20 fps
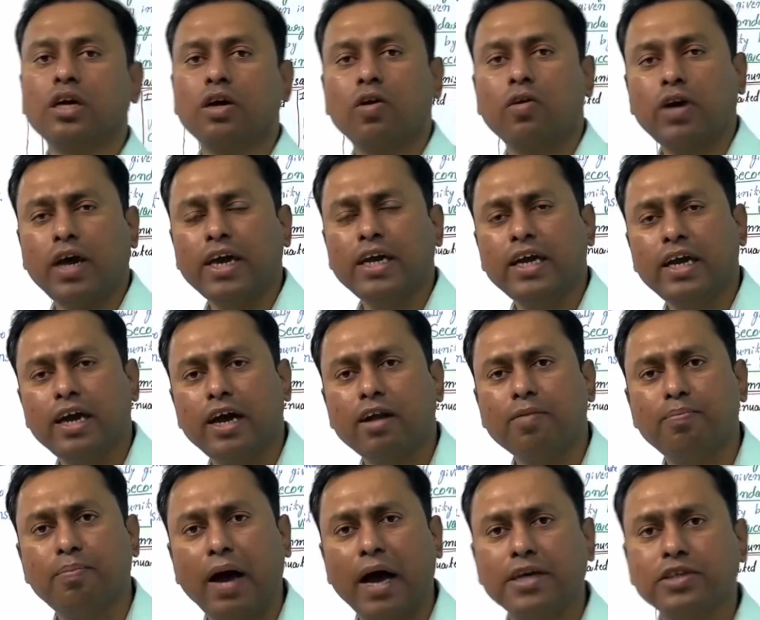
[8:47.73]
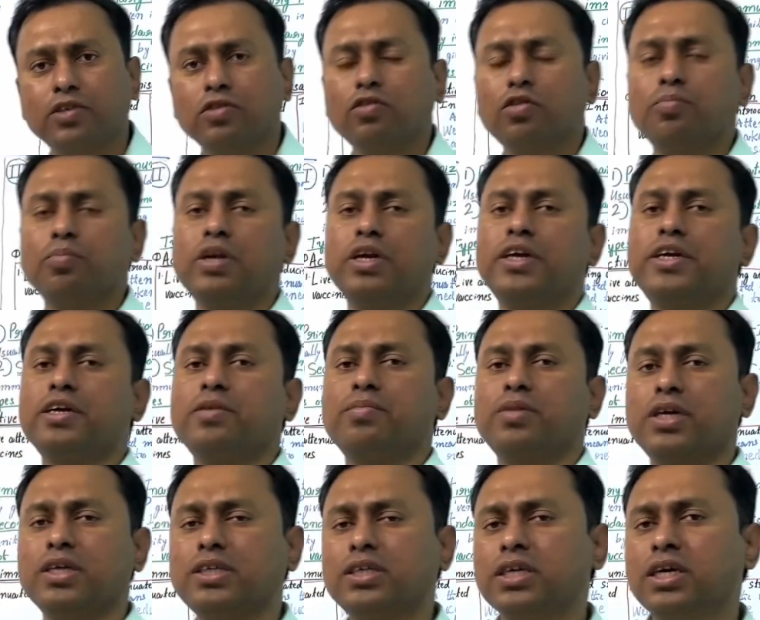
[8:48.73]
Okay, here passive immunity
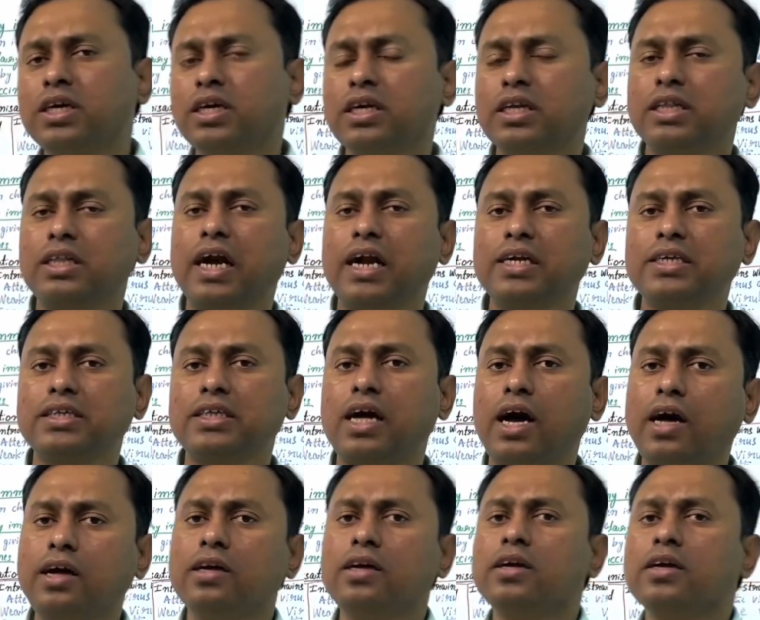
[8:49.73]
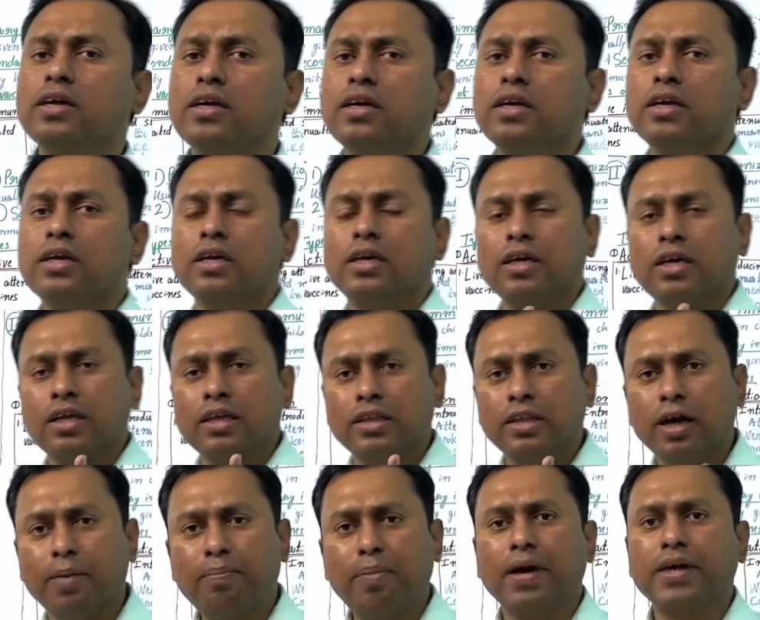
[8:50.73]
means that is the
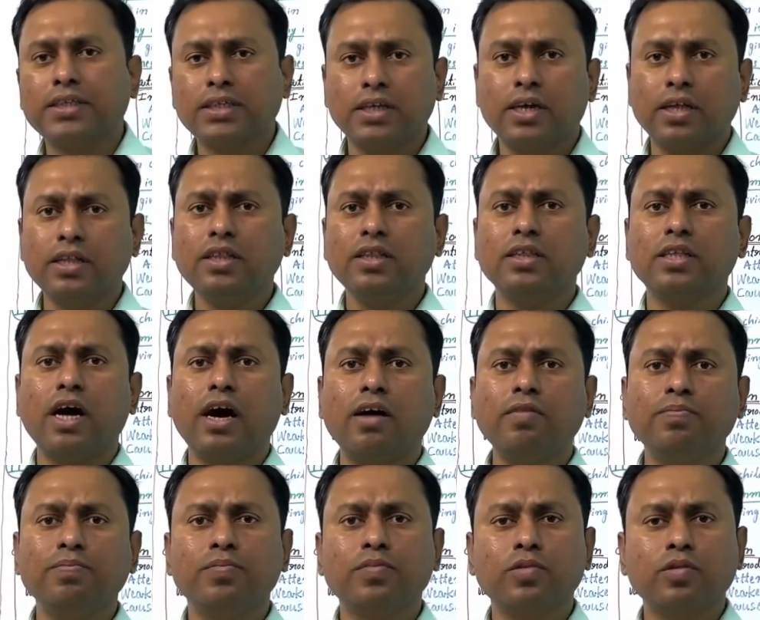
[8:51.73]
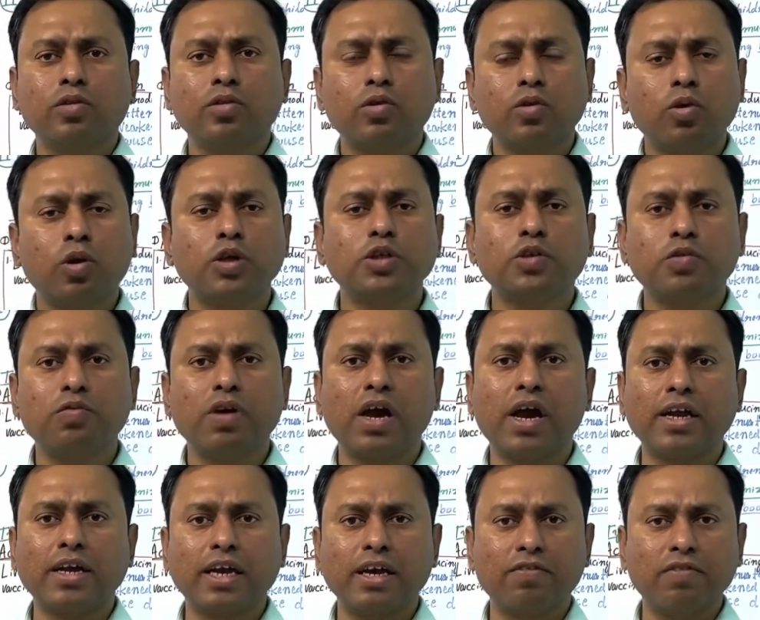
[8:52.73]
person those we
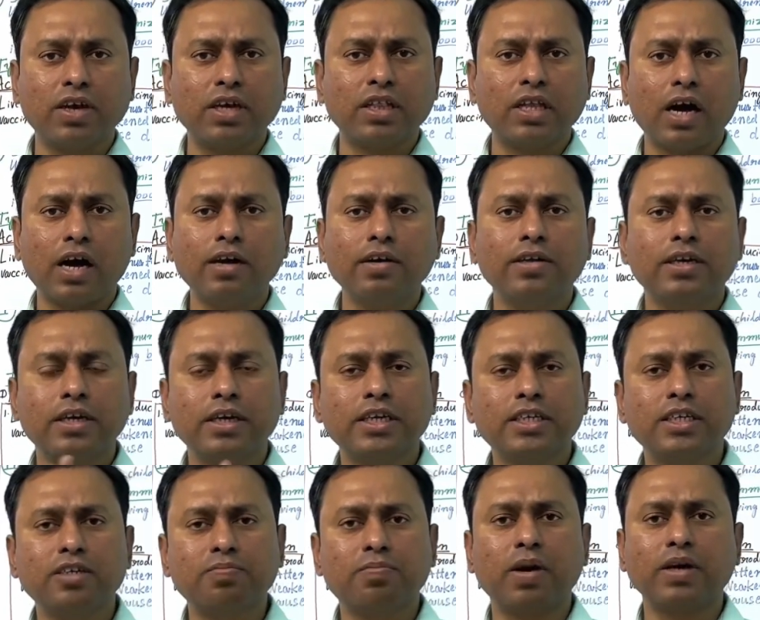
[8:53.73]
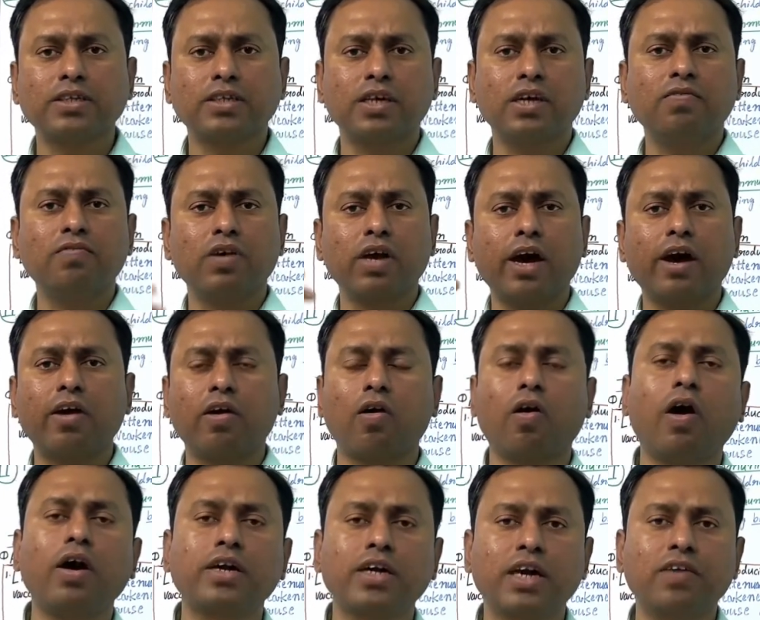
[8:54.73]
are giving the disease person, we are
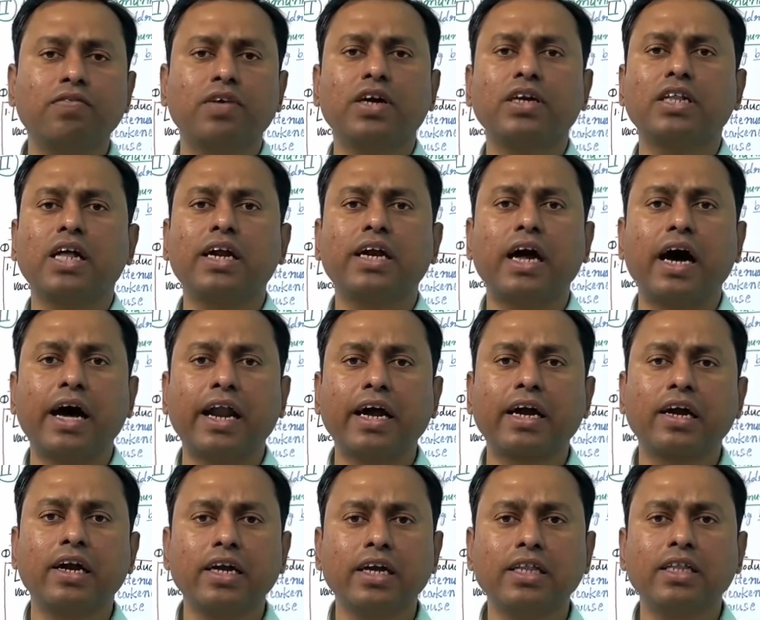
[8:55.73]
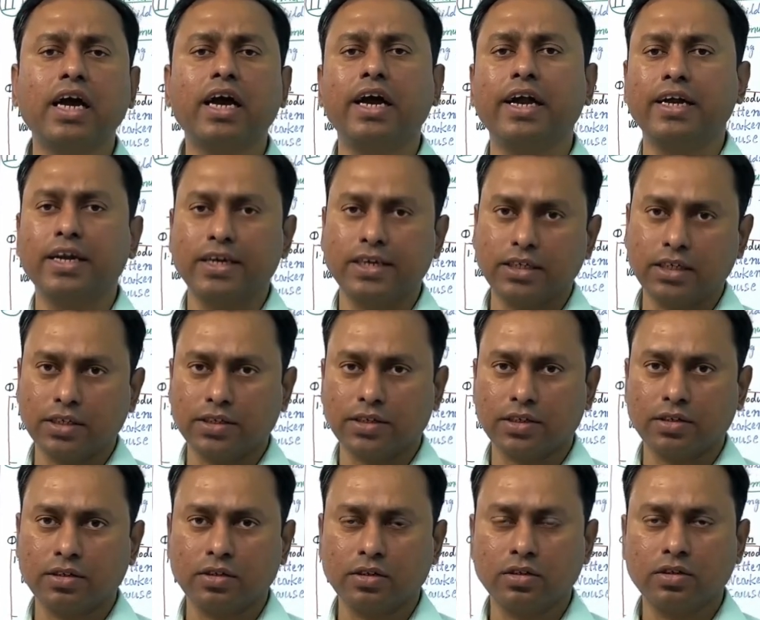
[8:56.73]
not giving the directly the
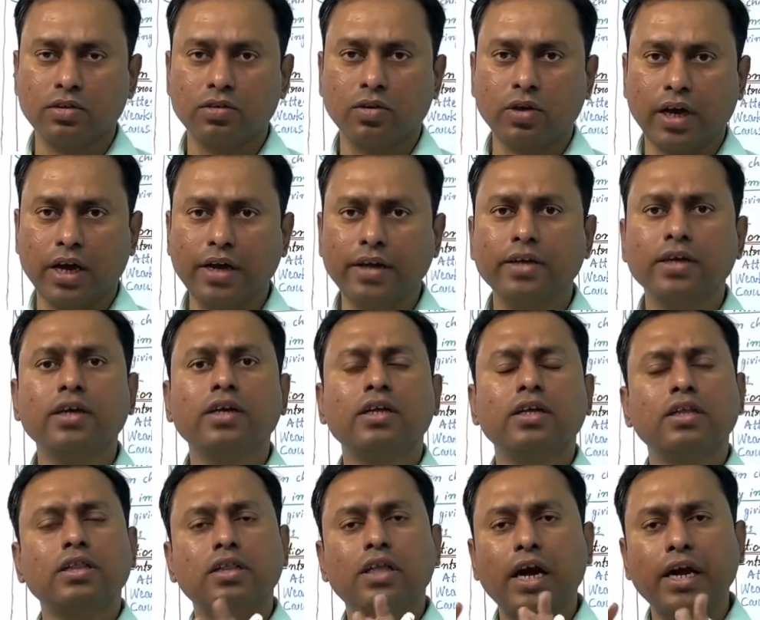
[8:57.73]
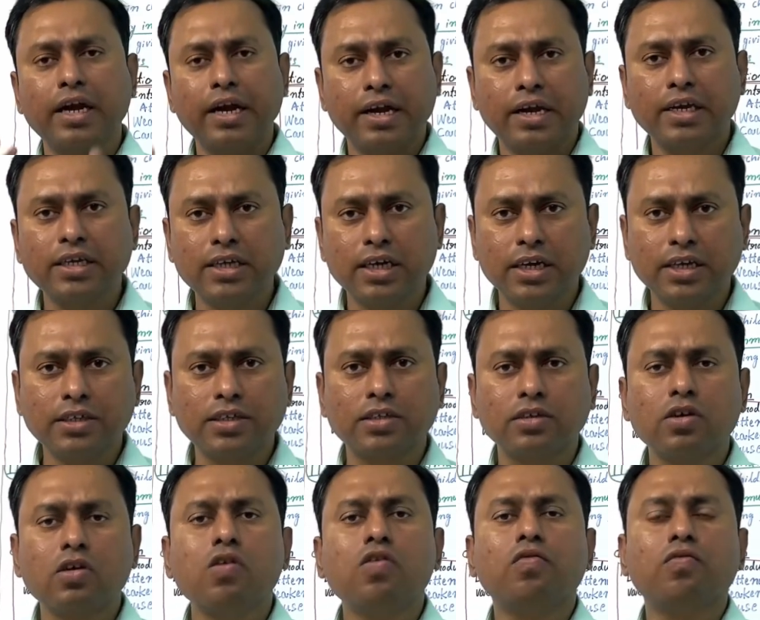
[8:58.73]
antigens. Okay, the antigens
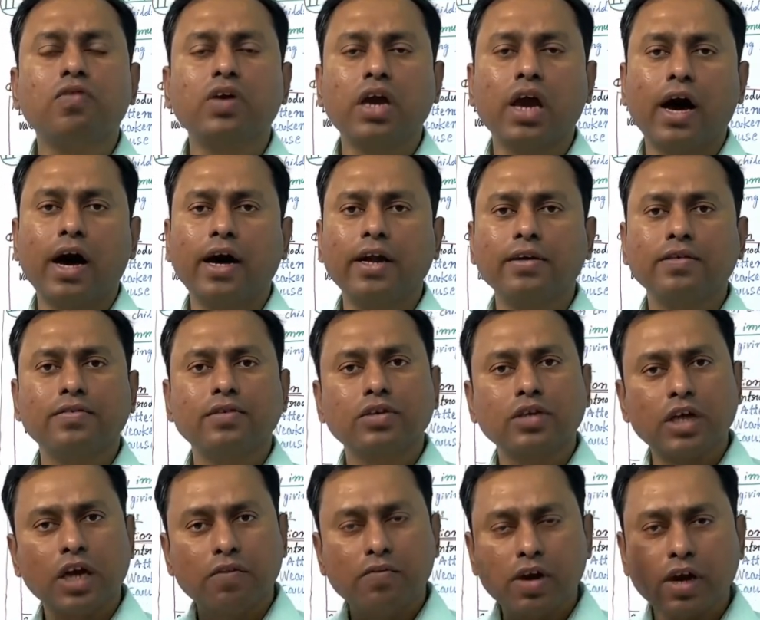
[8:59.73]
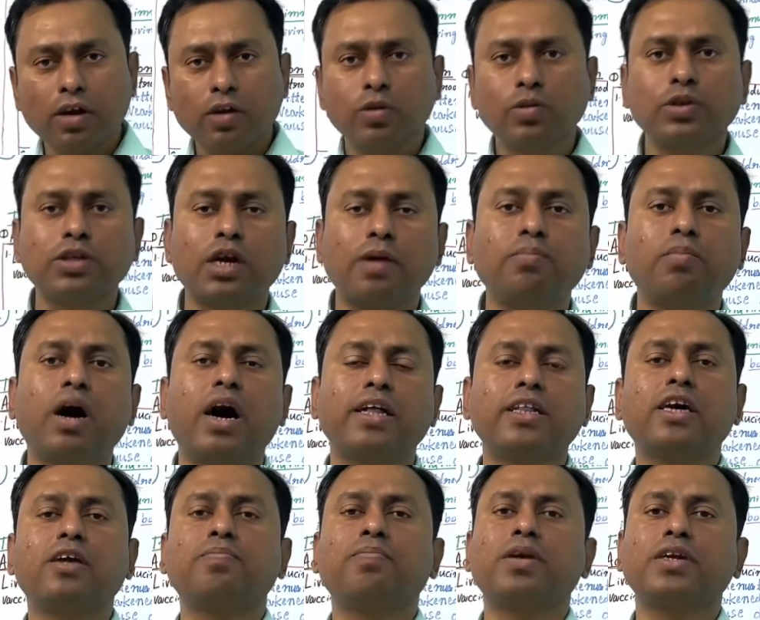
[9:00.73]
we are giving to some
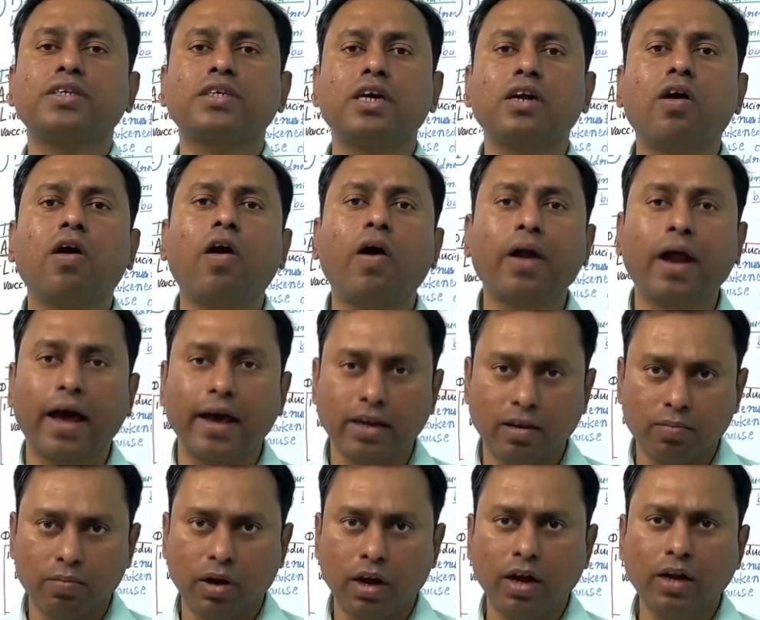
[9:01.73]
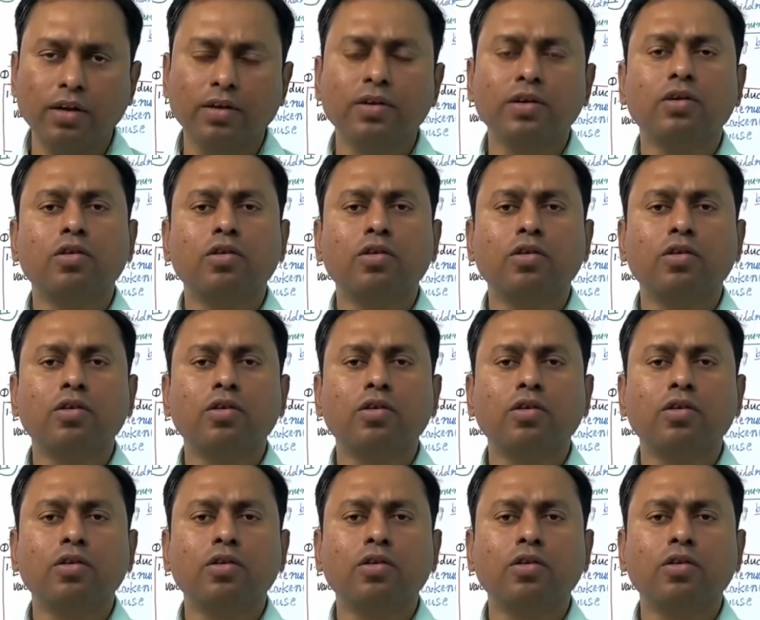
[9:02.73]
other person or animal.